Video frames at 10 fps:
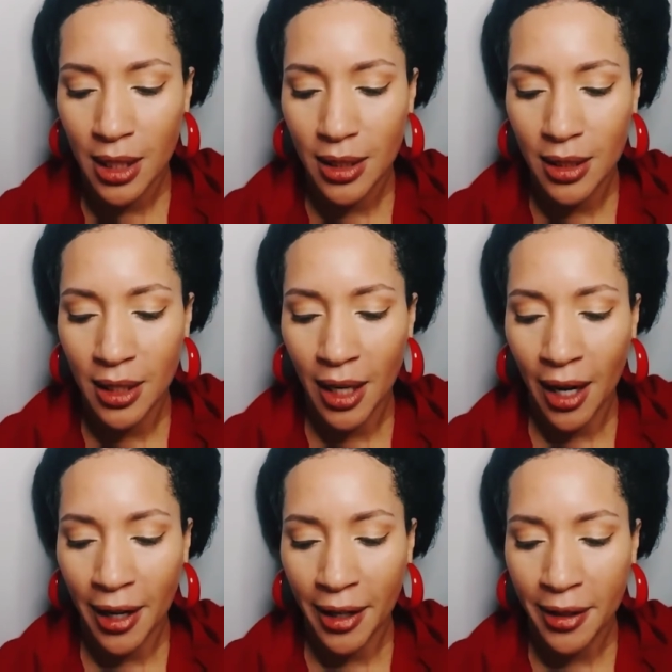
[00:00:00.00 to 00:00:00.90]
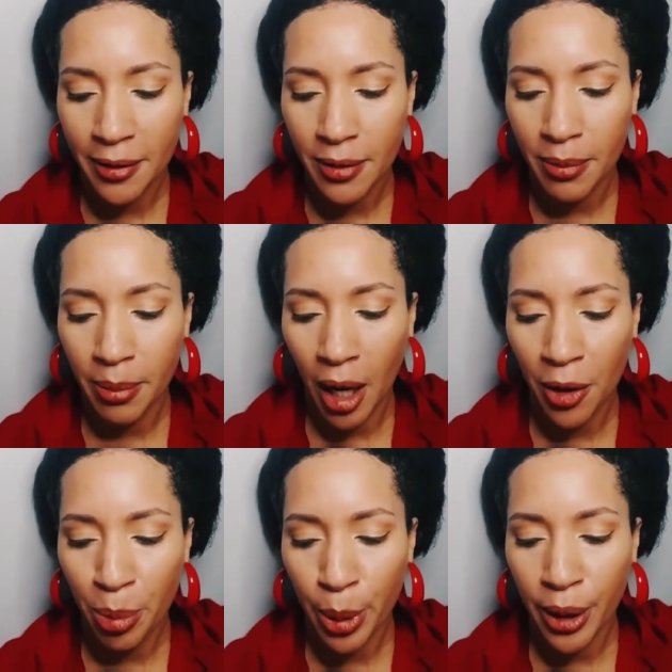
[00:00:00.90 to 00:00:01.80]
Did I bother
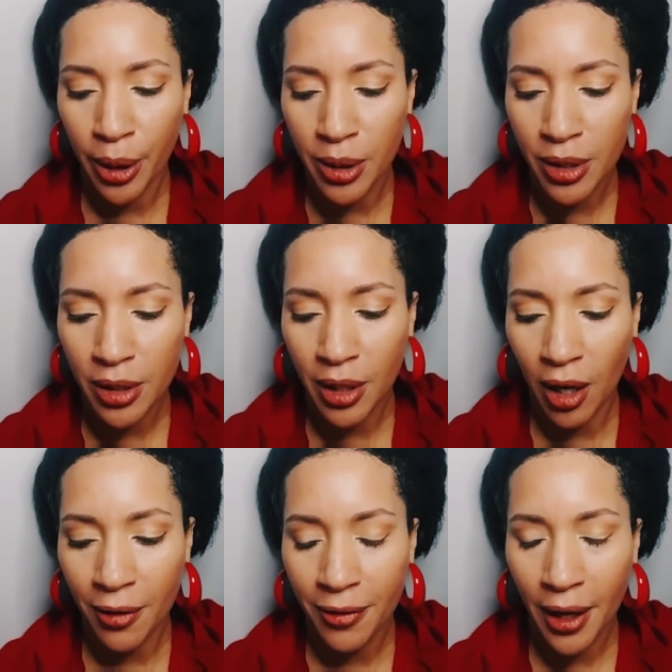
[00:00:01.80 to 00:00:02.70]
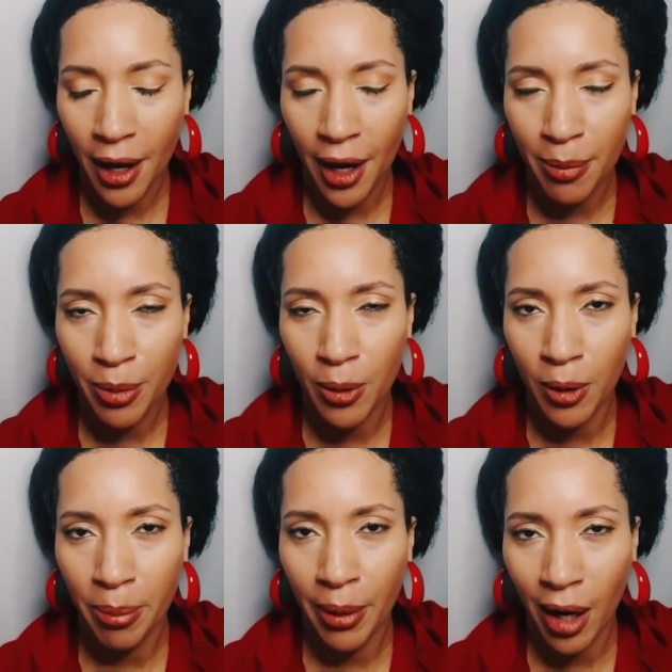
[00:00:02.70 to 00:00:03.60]
putting on a scarf, cap, or
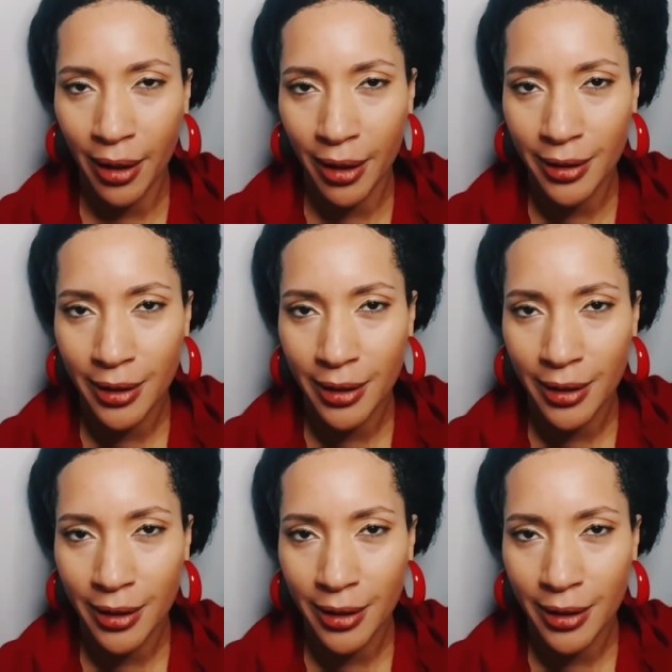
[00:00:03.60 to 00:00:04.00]
bonnet?